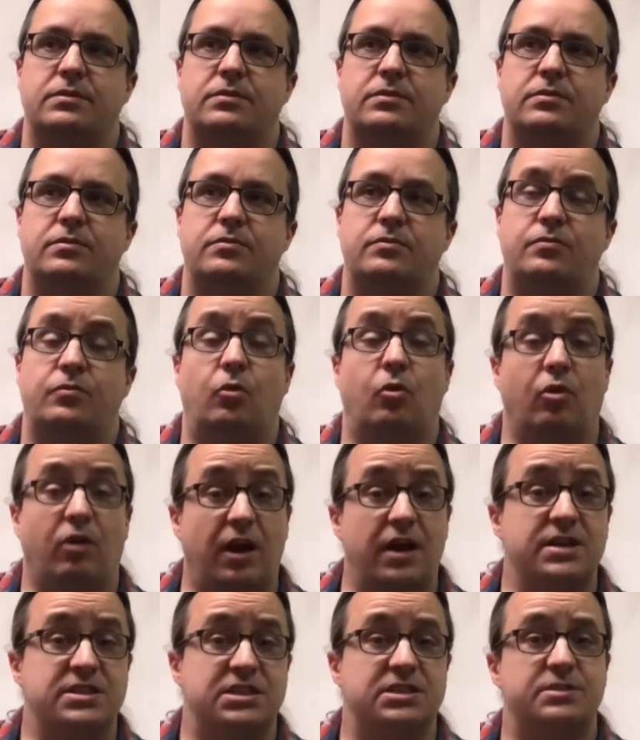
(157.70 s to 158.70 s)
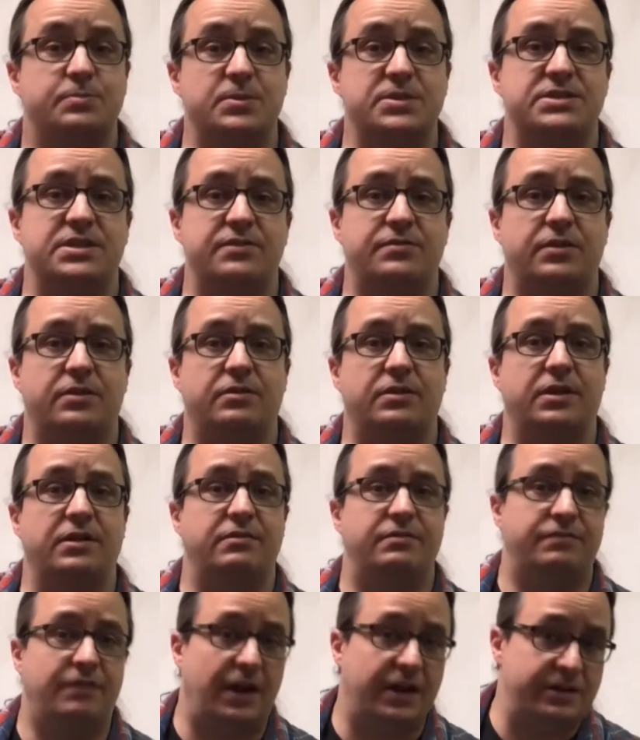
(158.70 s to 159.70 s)
for us specifically,
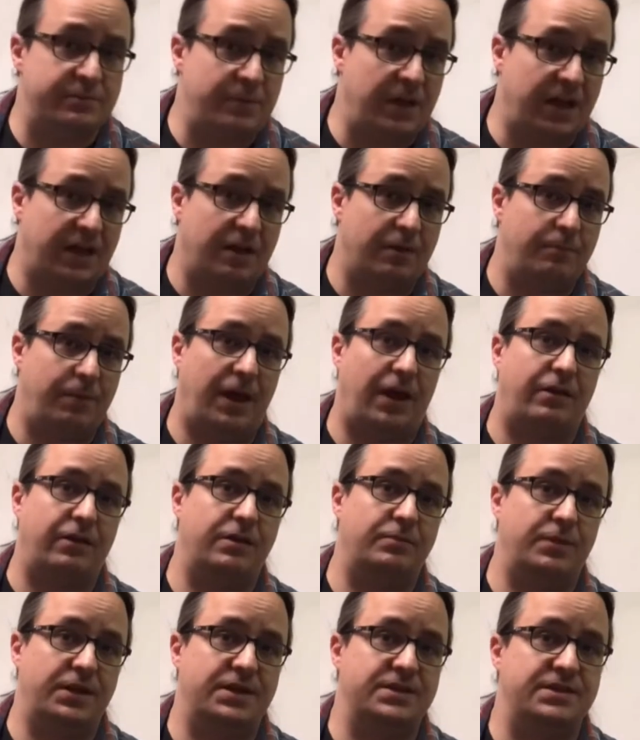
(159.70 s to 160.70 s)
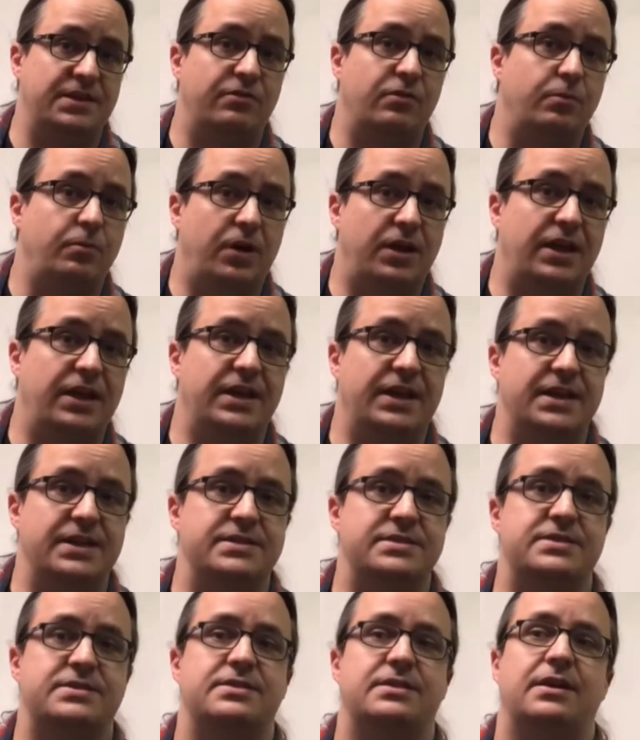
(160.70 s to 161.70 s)
find a makeup palette, because everybody
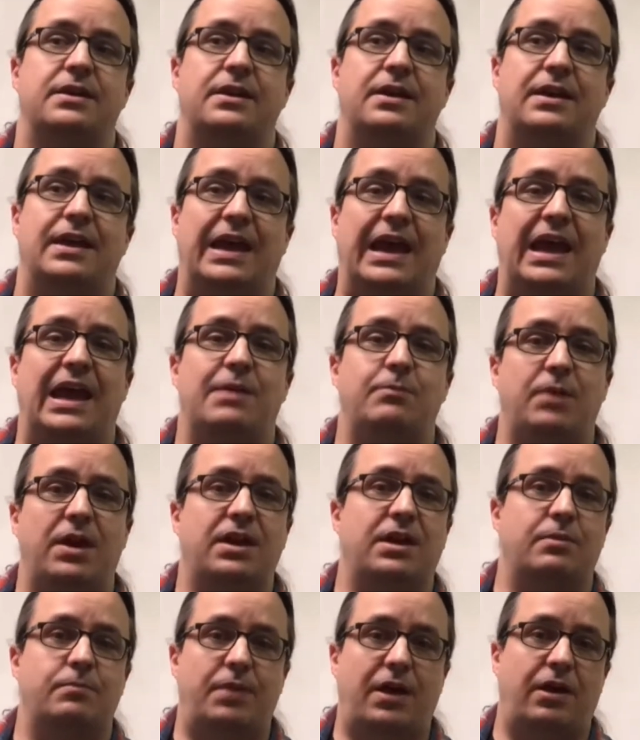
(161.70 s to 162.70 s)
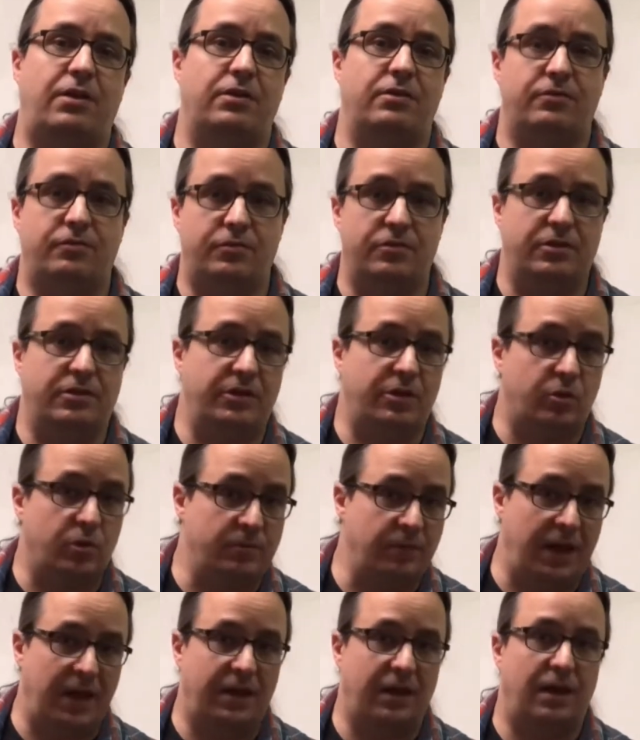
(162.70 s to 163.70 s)
gets a makeup palette for the liquid
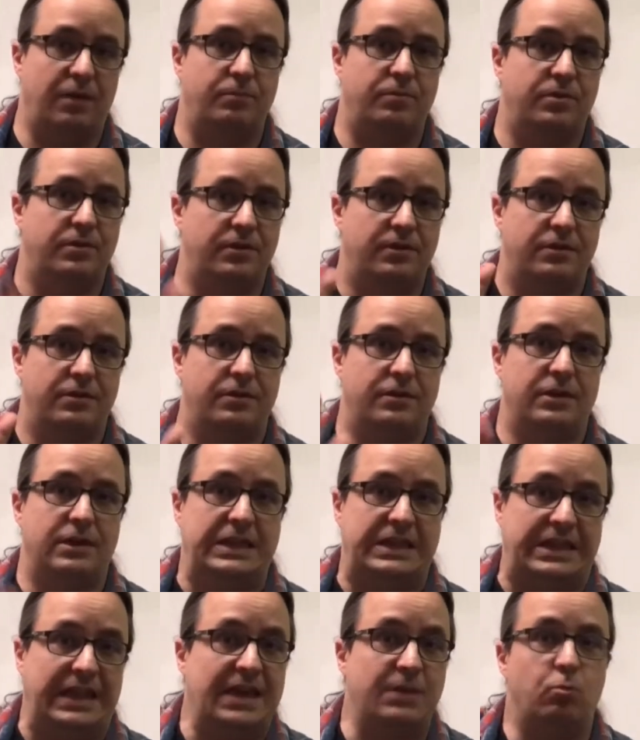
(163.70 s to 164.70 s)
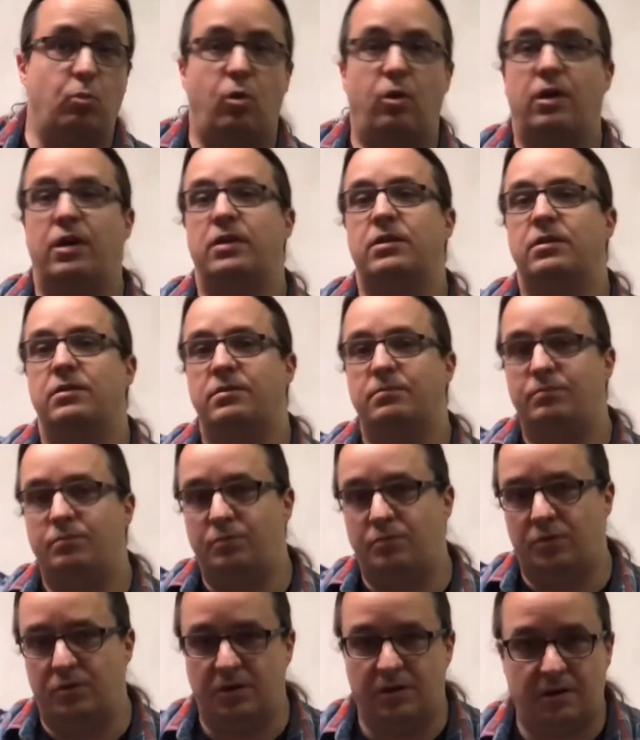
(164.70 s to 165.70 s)
makeup. Claim one,
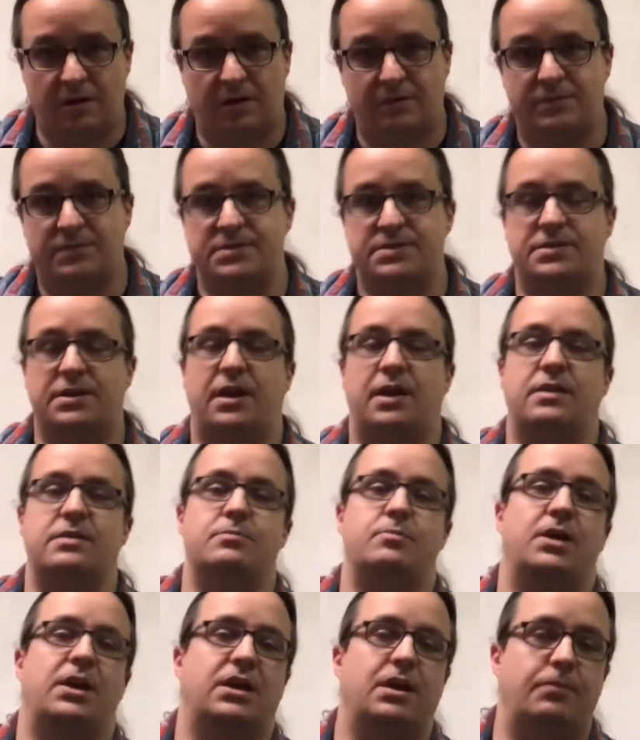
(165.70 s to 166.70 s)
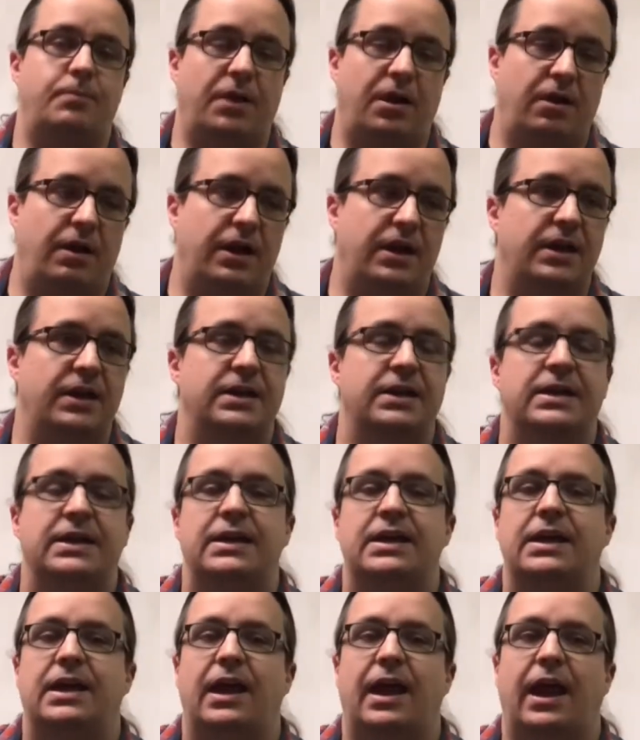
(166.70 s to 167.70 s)
put it off to the side in the makeup area,
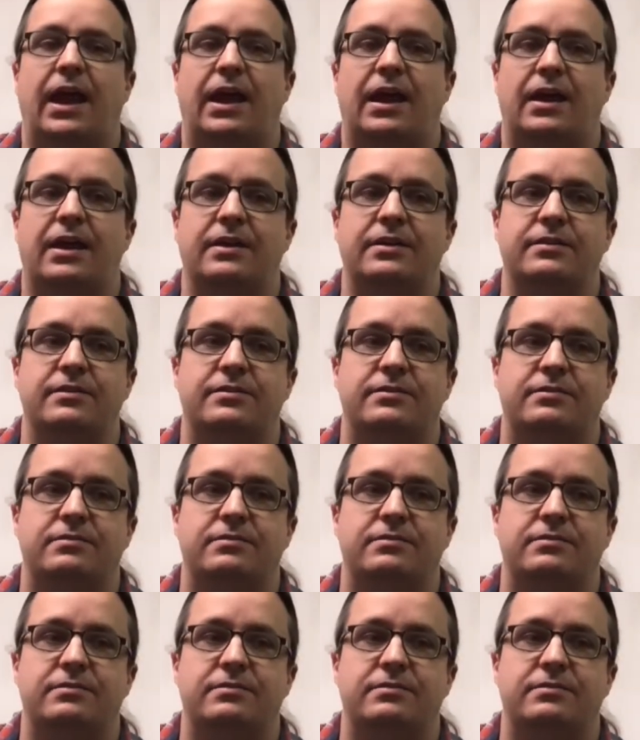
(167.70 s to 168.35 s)
and